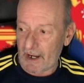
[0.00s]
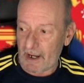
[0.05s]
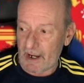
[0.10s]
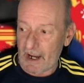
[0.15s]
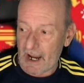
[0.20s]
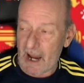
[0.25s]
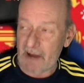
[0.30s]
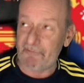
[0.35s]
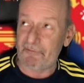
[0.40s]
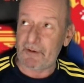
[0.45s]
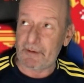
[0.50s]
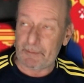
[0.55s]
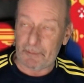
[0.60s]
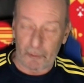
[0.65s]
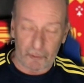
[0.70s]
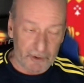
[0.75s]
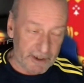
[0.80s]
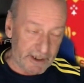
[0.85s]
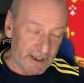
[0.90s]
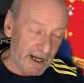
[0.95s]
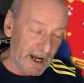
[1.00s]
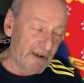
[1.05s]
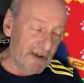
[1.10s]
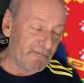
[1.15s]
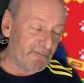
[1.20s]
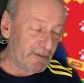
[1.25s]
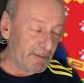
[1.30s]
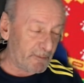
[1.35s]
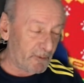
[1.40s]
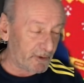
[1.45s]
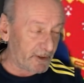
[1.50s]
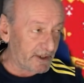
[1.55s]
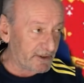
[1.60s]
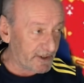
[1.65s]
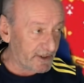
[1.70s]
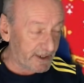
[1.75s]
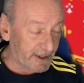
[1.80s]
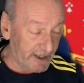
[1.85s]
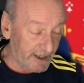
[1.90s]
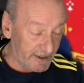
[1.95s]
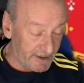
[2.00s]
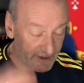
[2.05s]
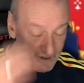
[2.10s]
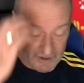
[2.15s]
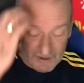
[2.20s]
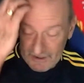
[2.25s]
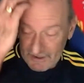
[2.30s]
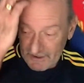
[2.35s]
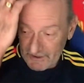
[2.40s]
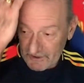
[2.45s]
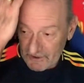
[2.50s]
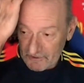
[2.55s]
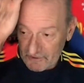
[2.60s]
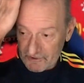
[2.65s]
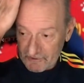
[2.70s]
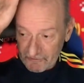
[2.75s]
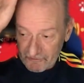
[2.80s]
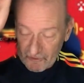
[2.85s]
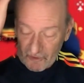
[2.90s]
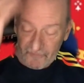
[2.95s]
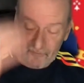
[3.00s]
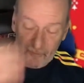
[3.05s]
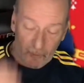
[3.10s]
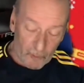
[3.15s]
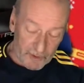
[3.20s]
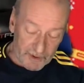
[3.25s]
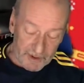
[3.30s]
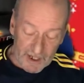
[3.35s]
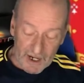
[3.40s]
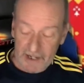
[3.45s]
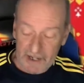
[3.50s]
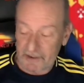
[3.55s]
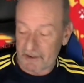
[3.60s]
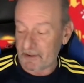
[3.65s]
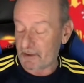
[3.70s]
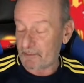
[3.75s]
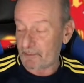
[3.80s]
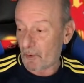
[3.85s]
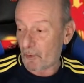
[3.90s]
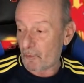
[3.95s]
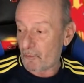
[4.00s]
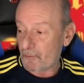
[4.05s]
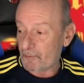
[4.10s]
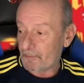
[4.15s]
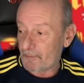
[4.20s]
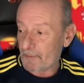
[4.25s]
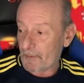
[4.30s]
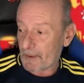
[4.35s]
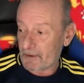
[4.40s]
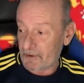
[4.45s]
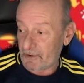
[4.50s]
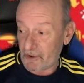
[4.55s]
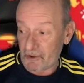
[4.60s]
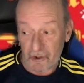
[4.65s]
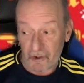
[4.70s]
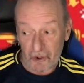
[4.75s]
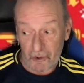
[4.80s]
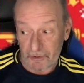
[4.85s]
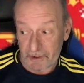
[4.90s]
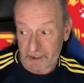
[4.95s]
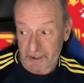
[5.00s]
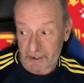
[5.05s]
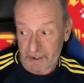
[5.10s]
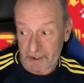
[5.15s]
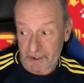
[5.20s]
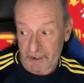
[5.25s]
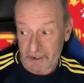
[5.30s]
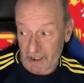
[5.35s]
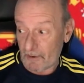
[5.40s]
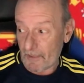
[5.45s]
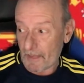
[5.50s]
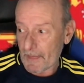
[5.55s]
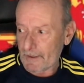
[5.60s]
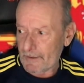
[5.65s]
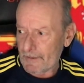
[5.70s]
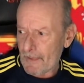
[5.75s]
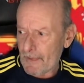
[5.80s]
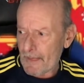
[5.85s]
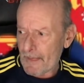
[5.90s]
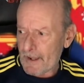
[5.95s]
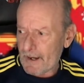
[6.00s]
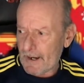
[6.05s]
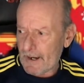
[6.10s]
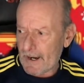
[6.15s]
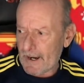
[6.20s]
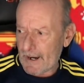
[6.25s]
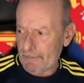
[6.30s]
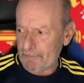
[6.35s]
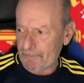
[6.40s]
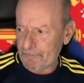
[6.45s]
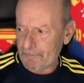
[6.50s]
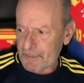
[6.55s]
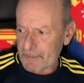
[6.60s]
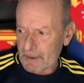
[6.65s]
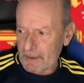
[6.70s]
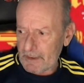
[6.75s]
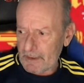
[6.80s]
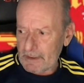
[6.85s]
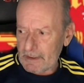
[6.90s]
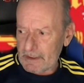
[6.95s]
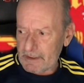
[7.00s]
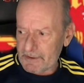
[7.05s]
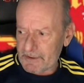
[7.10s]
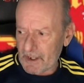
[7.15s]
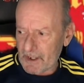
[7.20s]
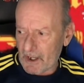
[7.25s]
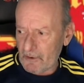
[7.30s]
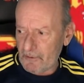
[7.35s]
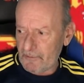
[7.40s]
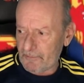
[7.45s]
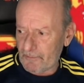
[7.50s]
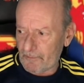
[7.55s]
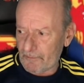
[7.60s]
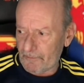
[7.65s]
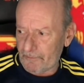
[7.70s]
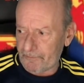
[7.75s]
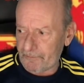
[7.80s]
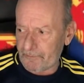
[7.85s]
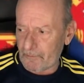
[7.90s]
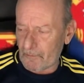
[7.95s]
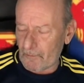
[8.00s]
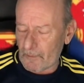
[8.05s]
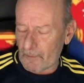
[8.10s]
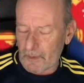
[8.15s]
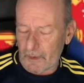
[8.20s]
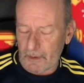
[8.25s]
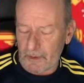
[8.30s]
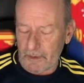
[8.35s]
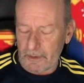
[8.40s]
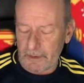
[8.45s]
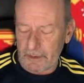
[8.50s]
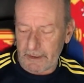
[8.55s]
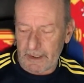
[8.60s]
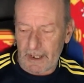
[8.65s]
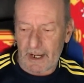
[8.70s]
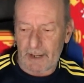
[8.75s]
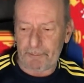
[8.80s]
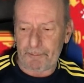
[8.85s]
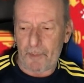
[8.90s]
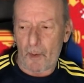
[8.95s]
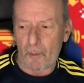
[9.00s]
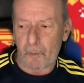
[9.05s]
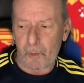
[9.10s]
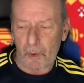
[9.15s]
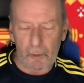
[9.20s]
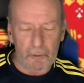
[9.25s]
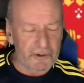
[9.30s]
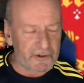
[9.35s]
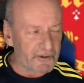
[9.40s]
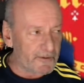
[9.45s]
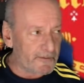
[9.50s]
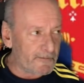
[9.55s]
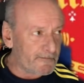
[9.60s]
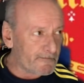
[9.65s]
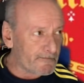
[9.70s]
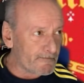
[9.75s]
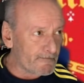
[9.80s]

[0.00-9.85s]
everybody as a kid used to avoid heading the ball because you knew it was going to hurt. So yeah, Bob Wilson